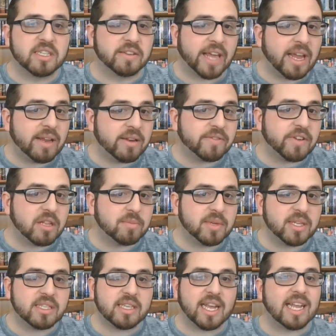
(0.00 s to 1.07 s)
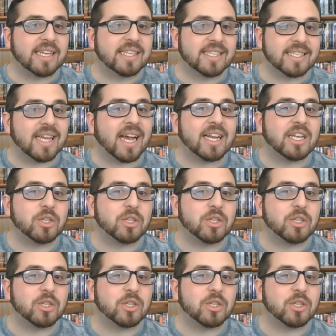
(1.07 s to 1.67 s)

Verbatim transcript: of Game Development and Design